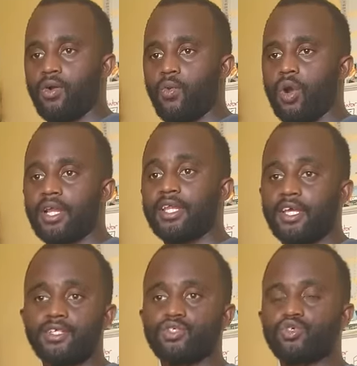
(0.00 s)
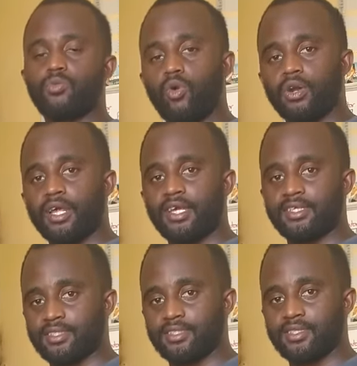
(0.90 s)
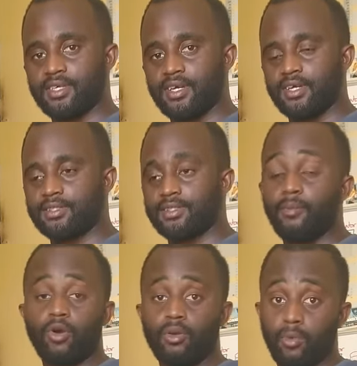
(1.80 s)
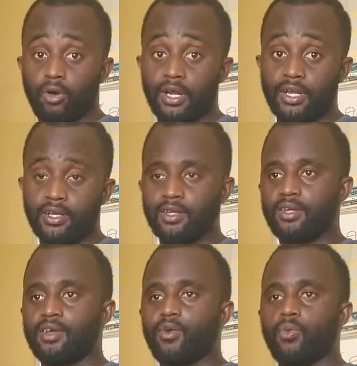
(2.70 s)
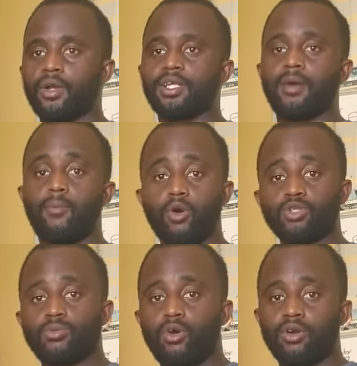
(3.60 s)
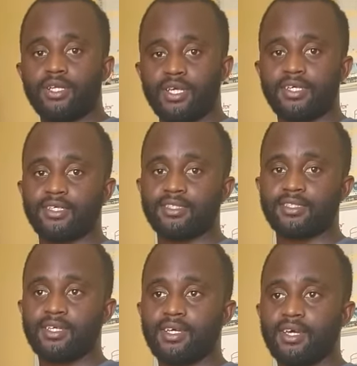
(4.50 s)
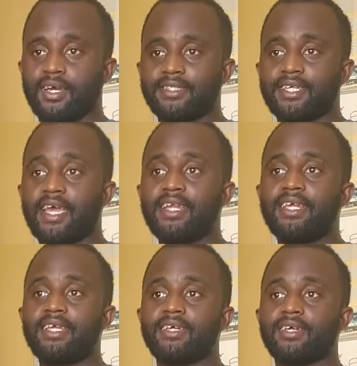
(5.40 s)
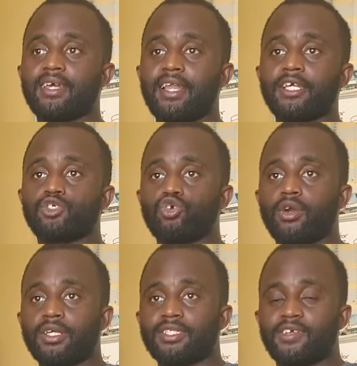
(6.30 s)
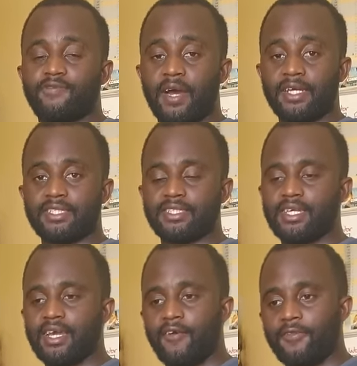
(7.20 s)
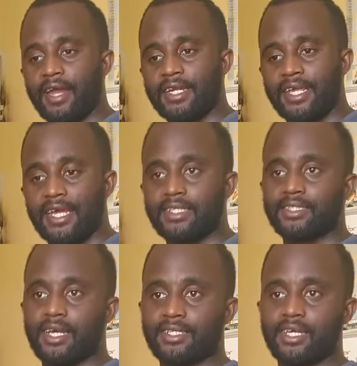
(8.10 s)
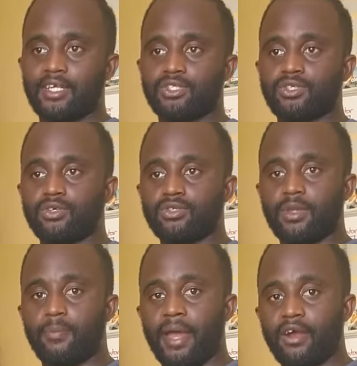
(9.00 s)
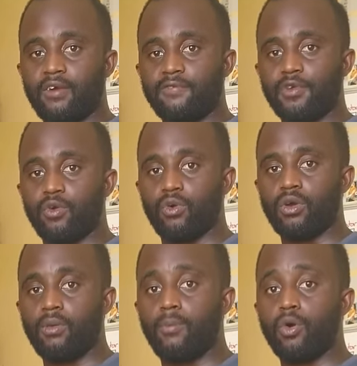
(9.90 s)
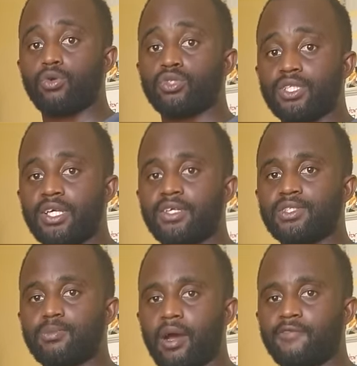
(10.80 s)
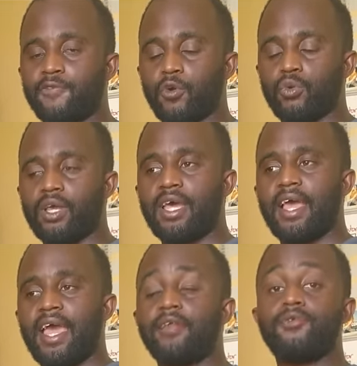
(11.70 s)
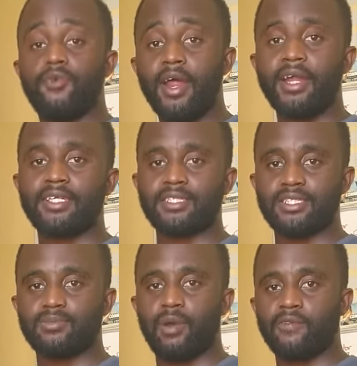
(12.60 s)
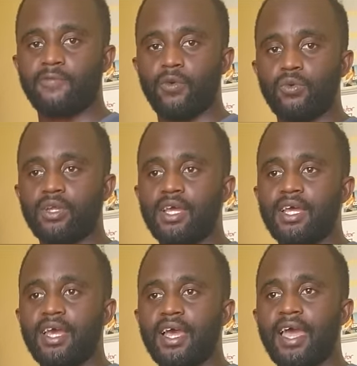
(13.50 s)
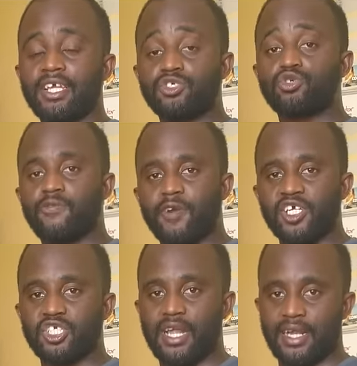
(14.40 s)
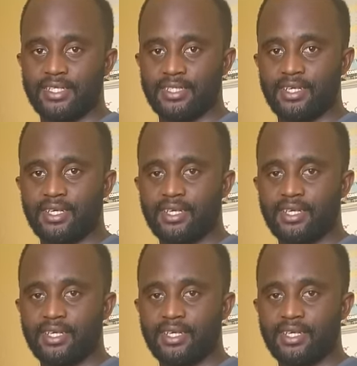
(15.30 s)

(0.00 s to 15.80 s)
What an InstruMod is, it's a monomod. What a motomod is, it's any electronics device that gets attached onto the back of your Moto Z smartphone and renders the smartphone extra functionality.